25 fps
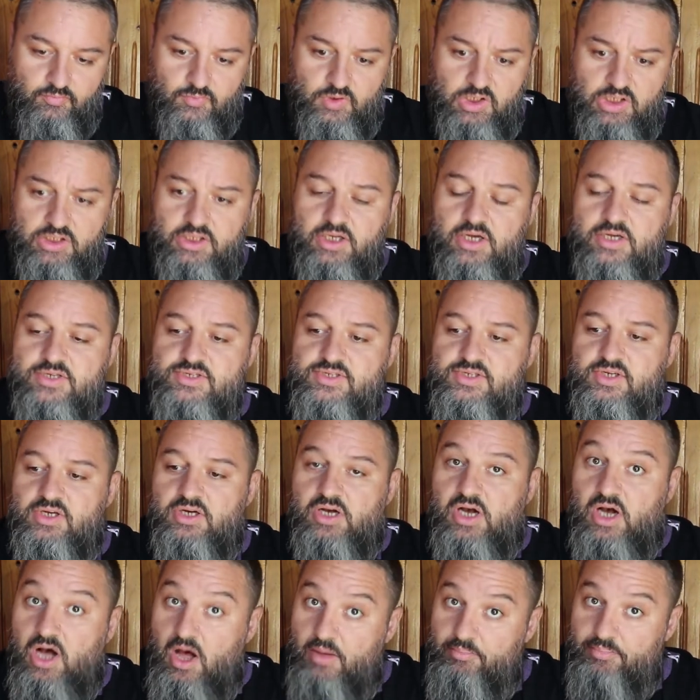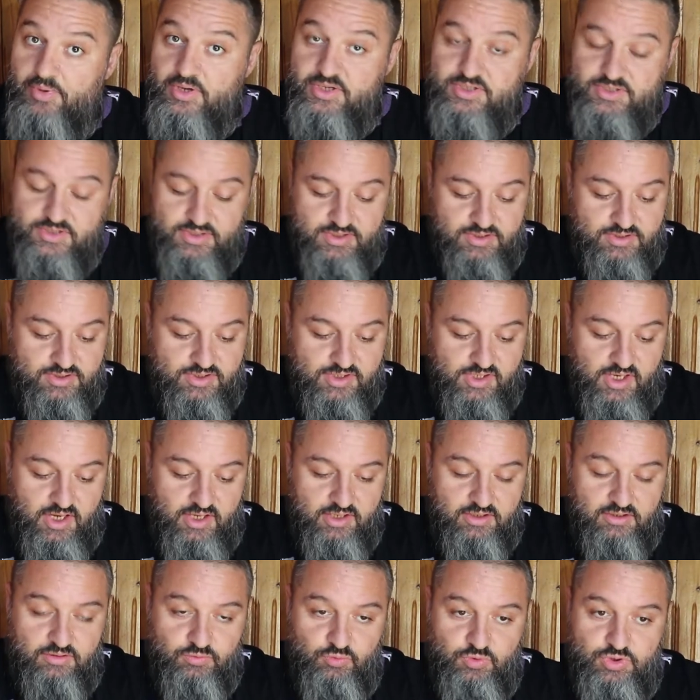It has a compass
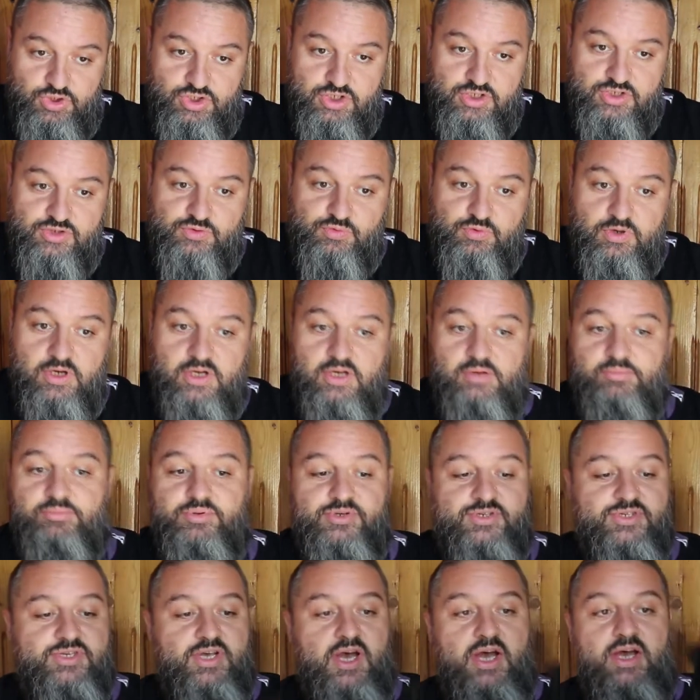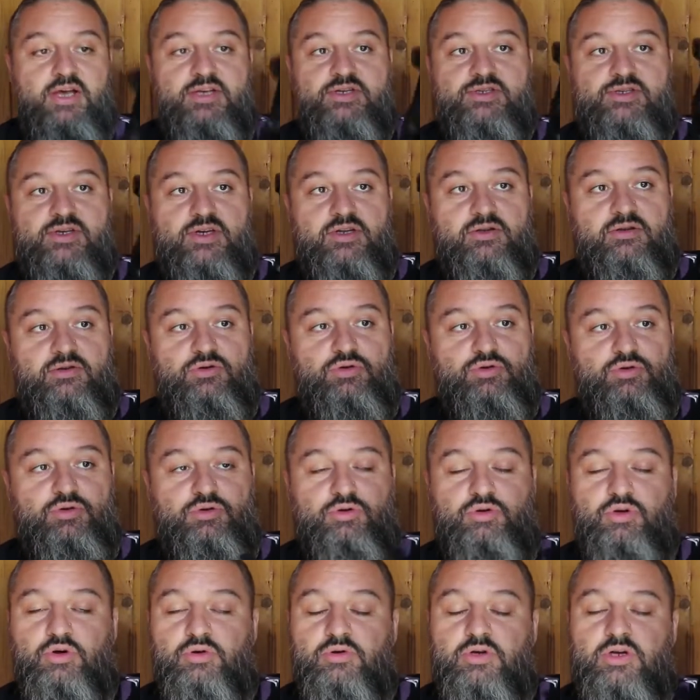inside, which is really precise, and you
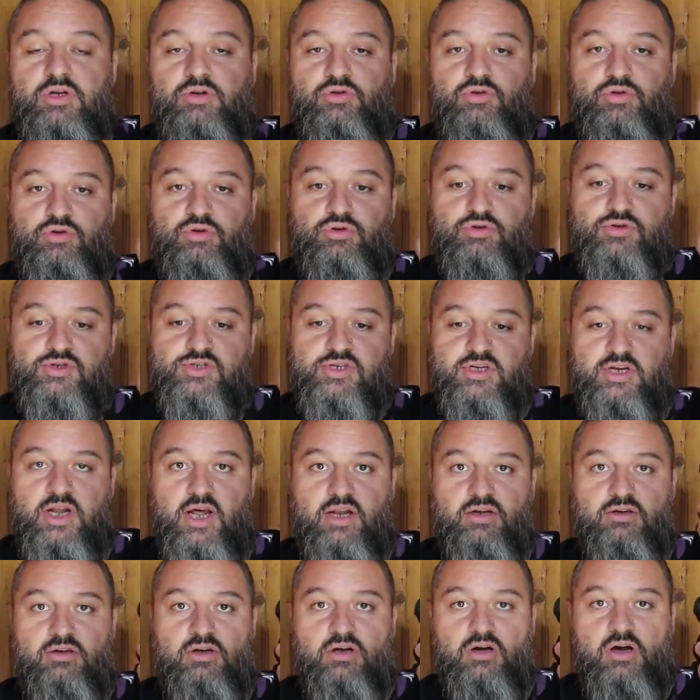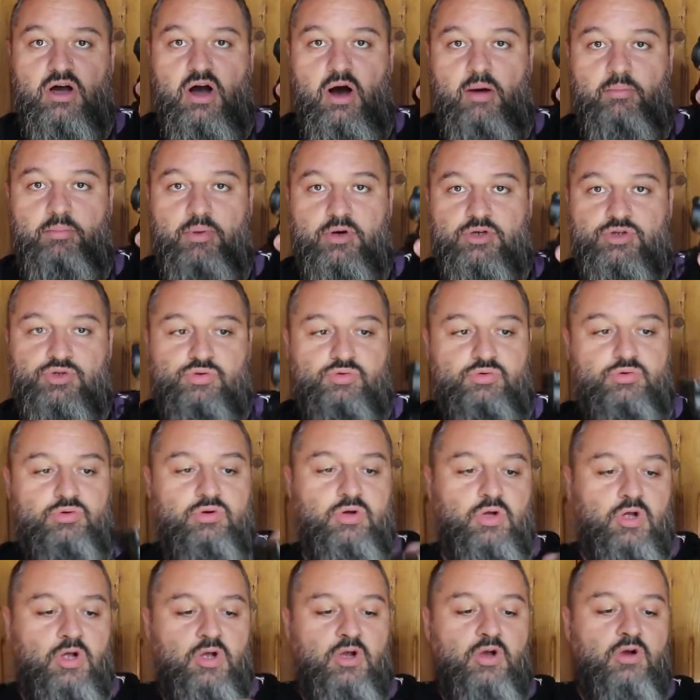don't need to use an analog compass to
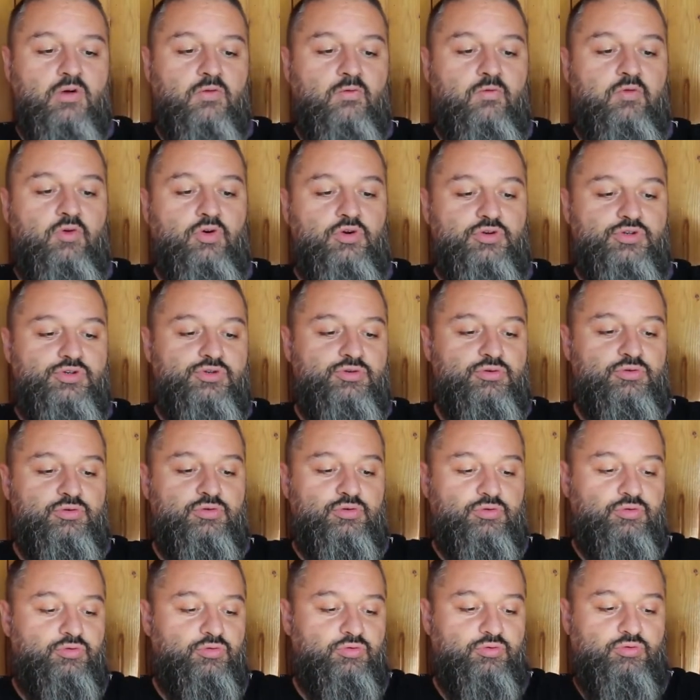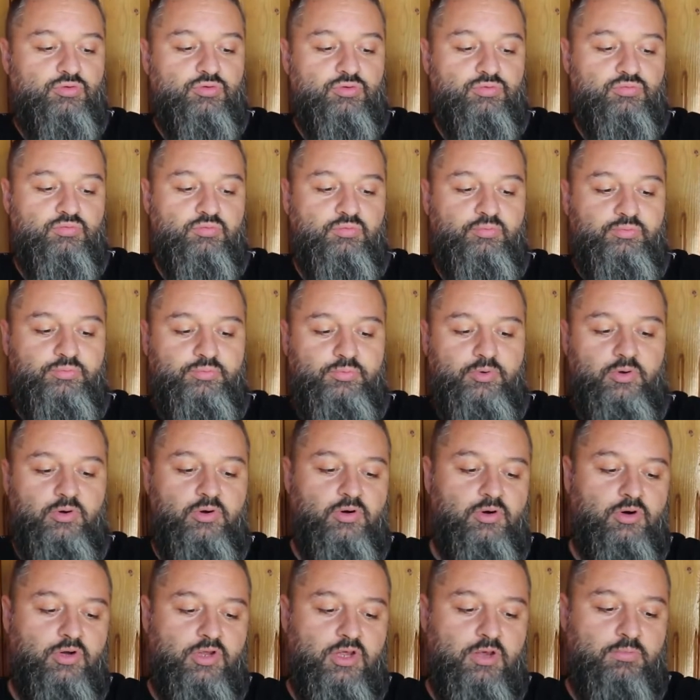force you to
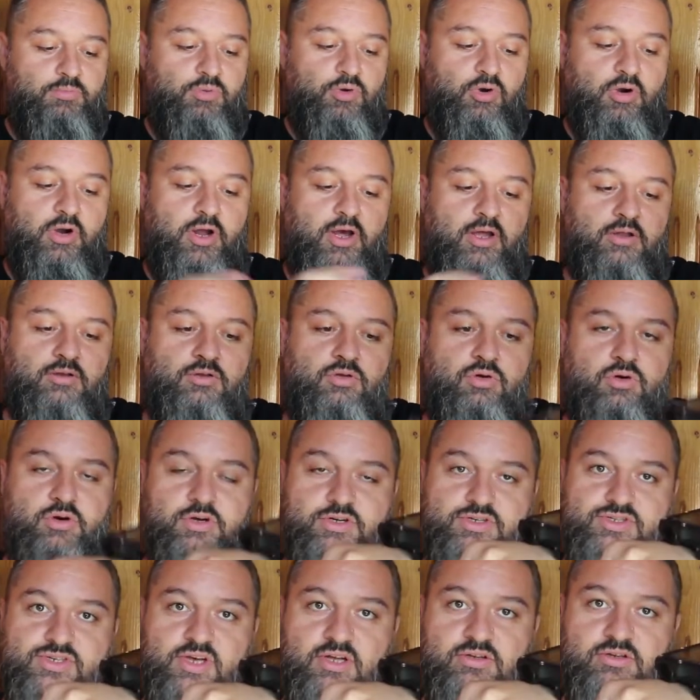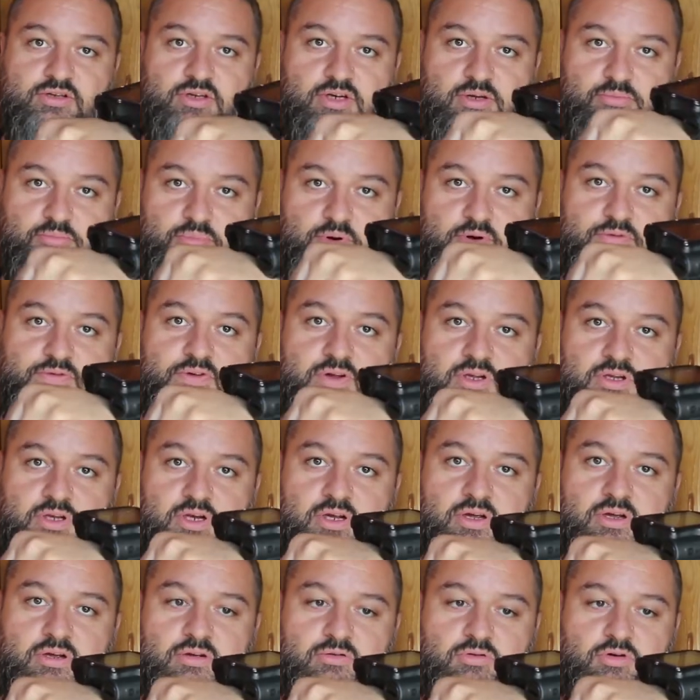keep your hand horizontally,
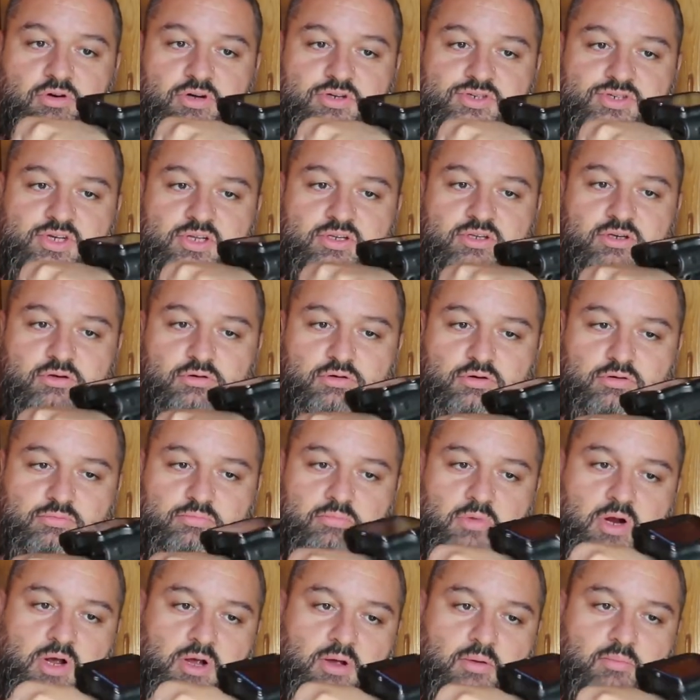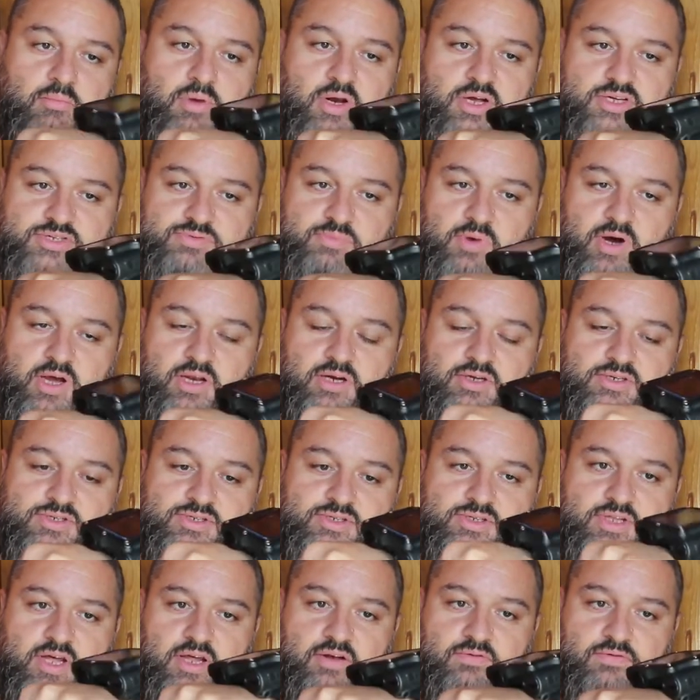perfectly horizontally, or plus minus
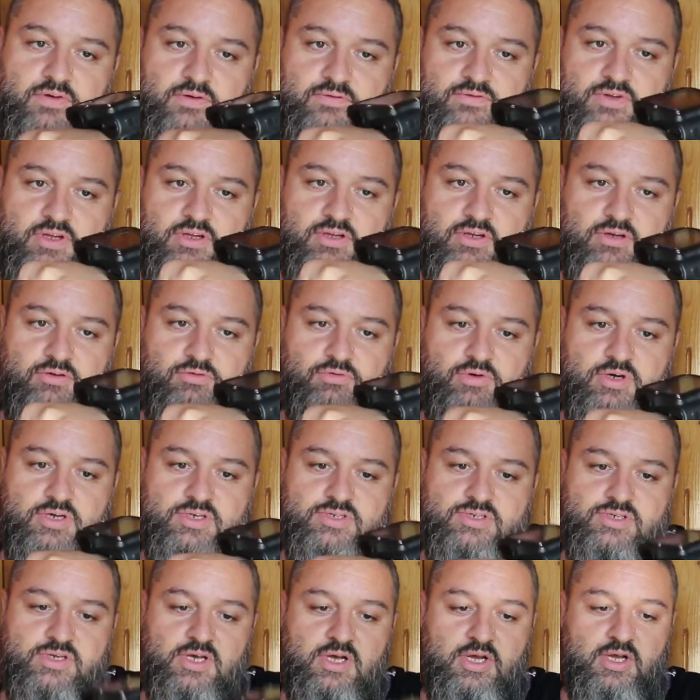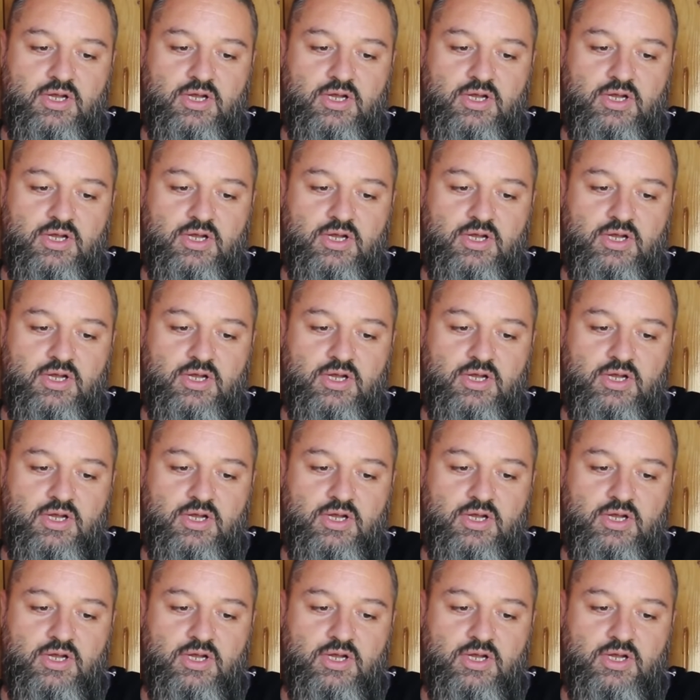10-15 degrees.